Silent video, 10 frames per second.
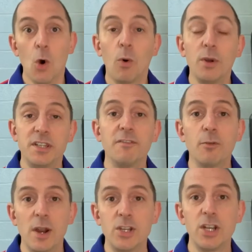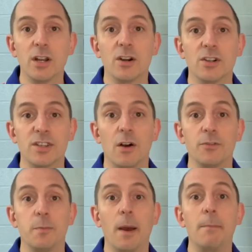Well, we differentiate ourselves
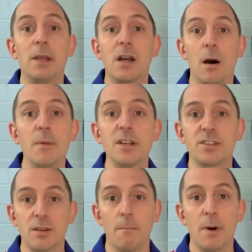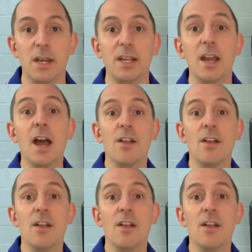by becoming somebody